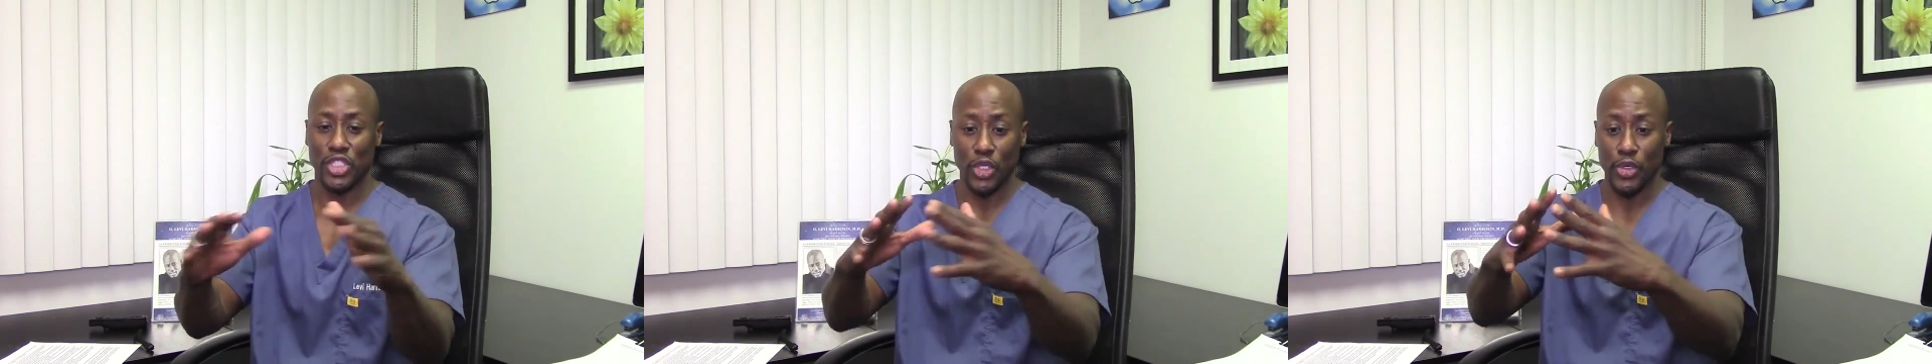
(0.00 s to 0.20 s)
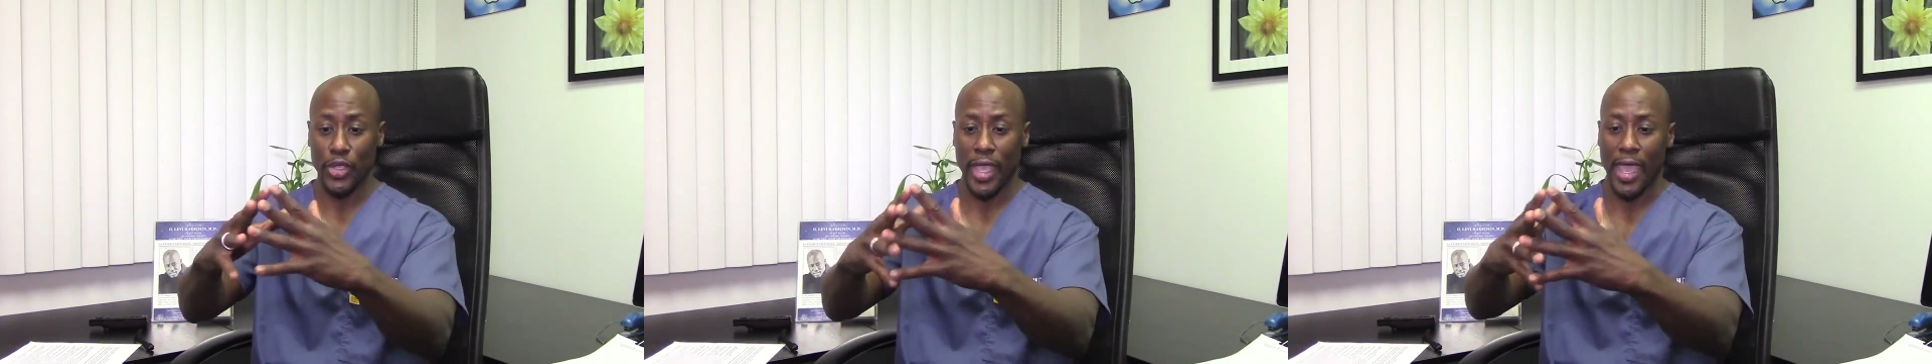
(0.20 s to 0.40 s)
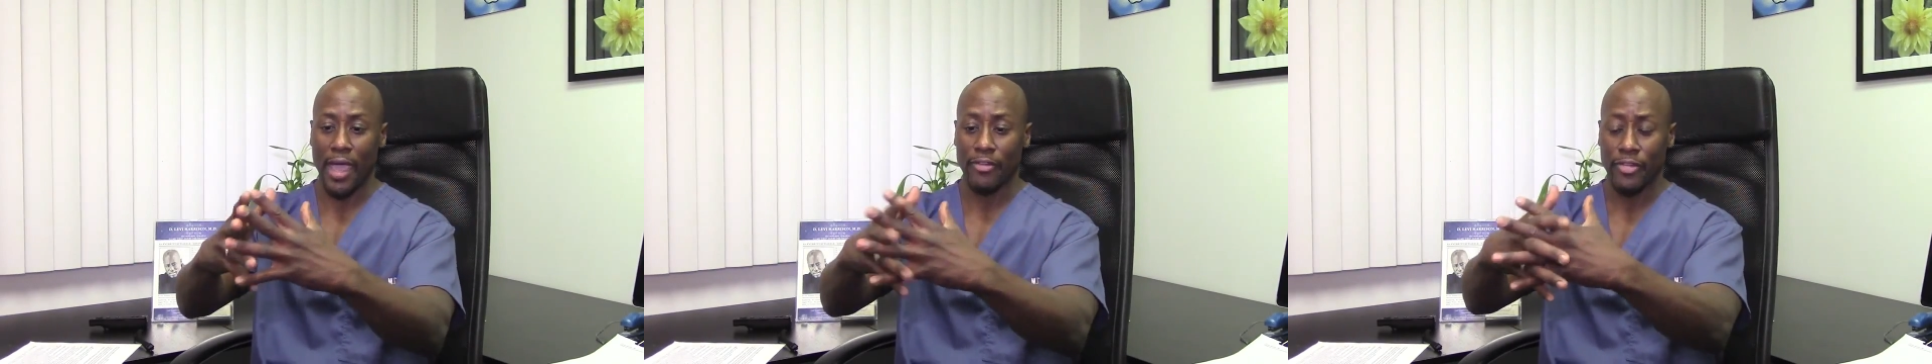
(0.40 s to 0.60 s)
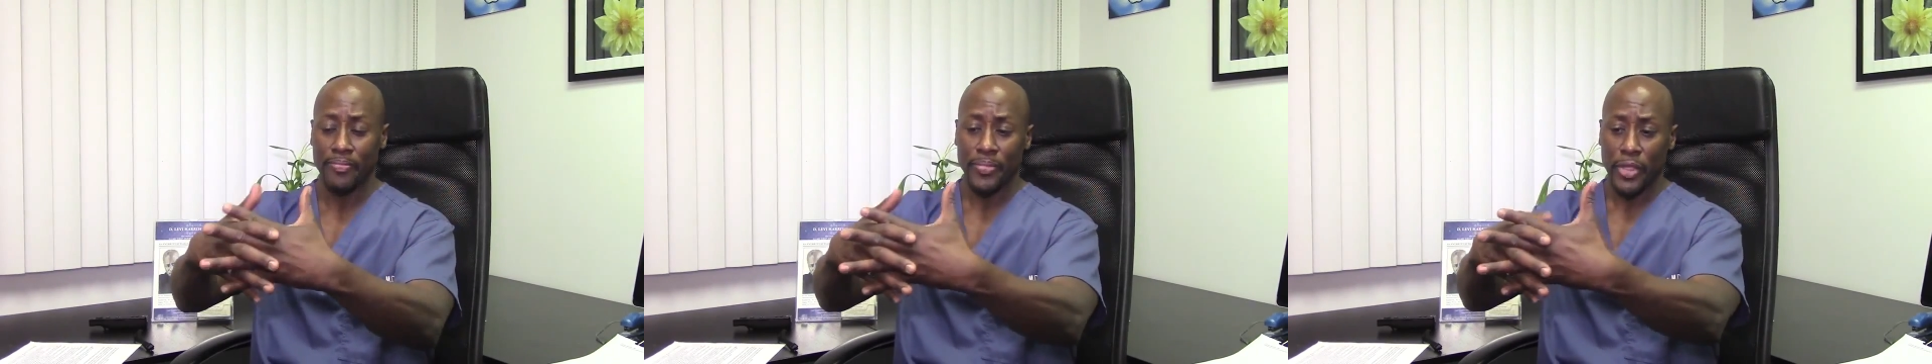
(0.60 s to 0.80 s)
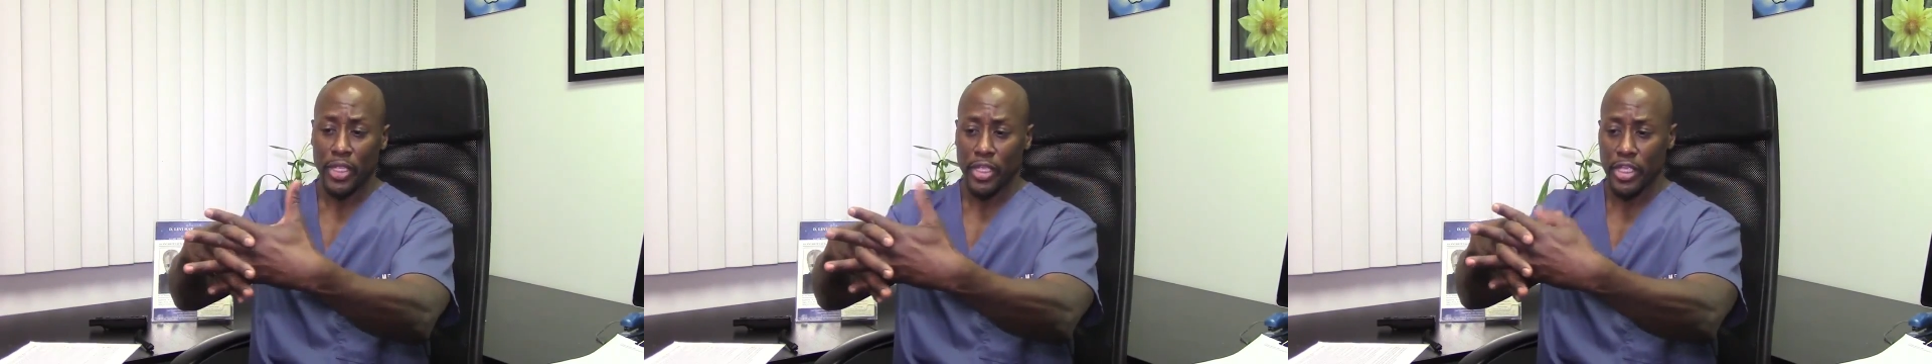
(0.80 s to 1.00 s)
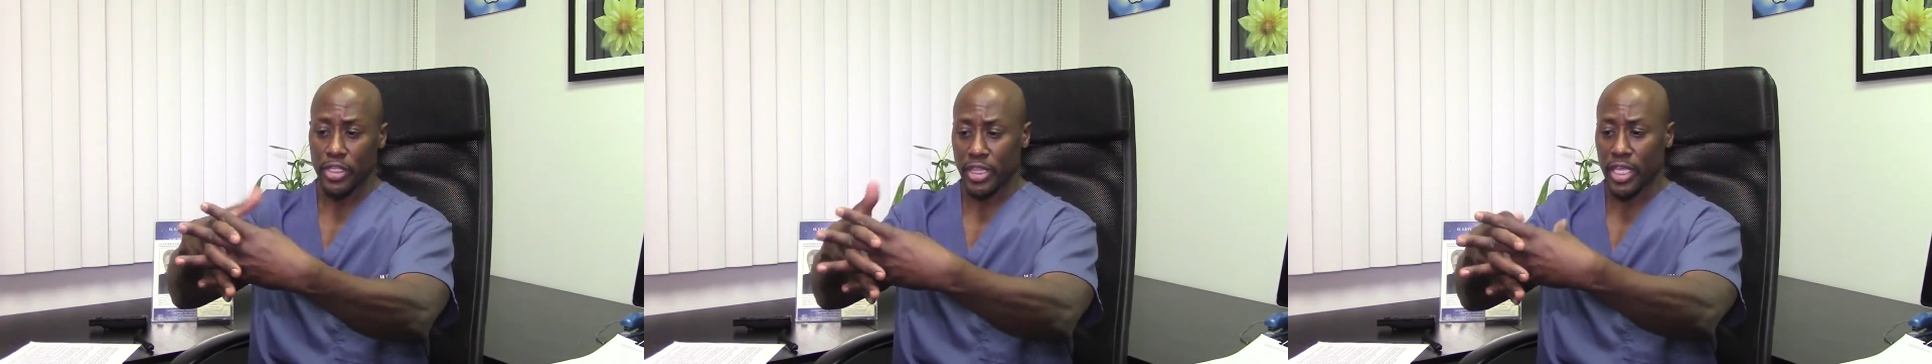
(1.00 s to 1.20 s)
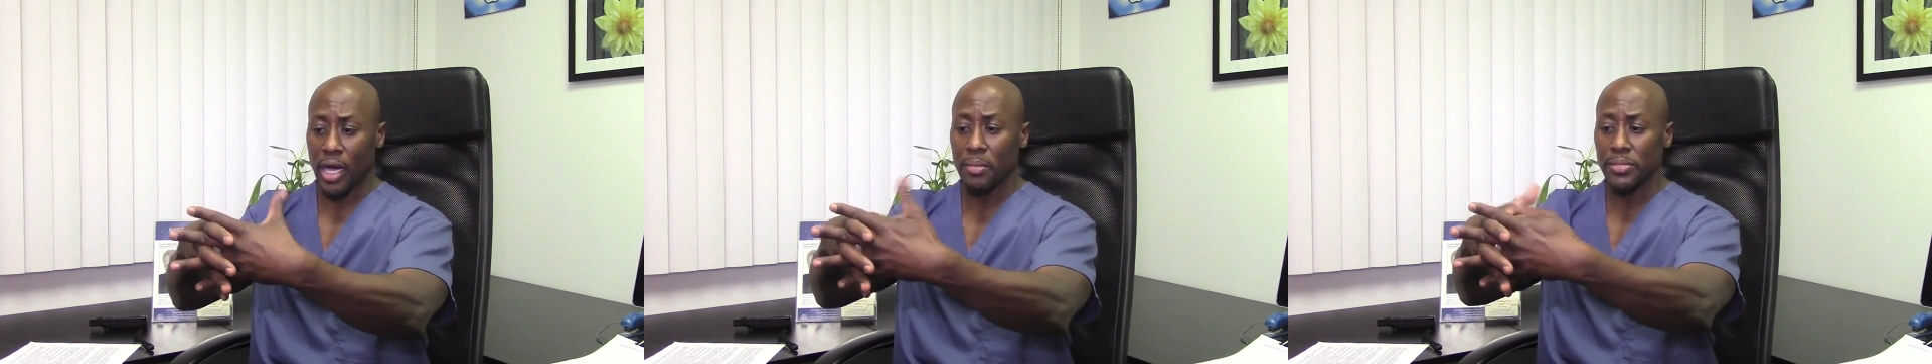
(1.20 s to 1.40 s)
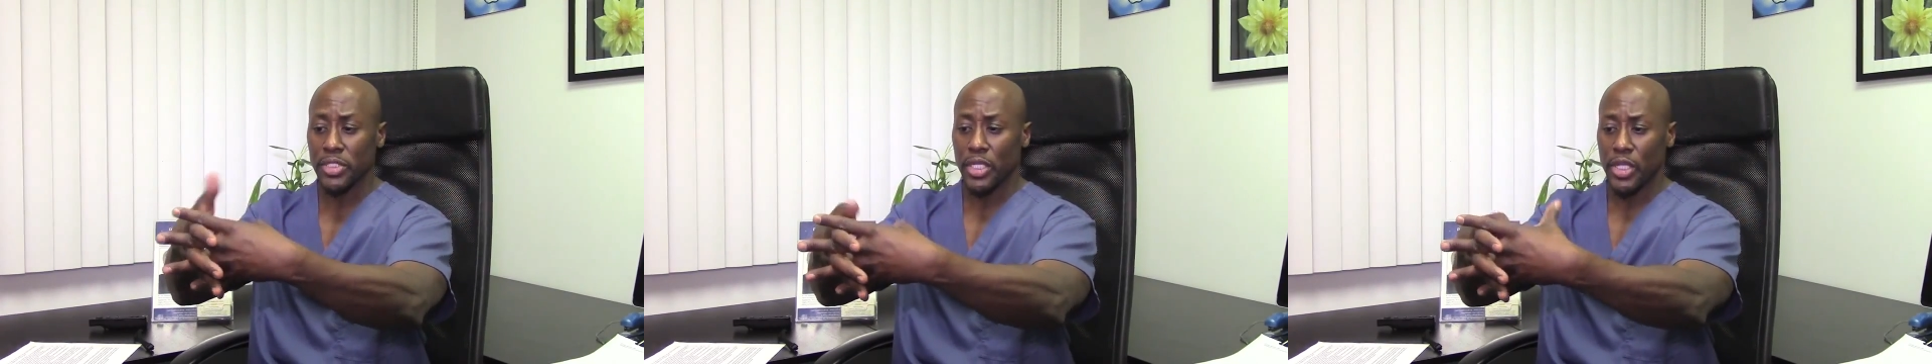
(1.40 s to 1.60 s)
So you have your
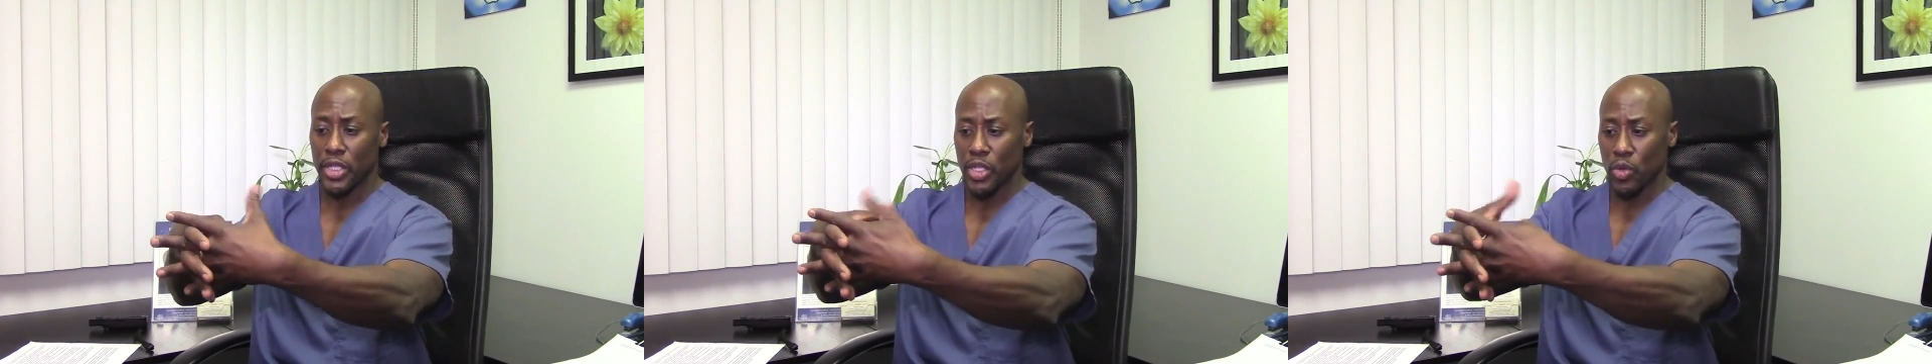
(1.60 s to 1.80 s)
thumbs,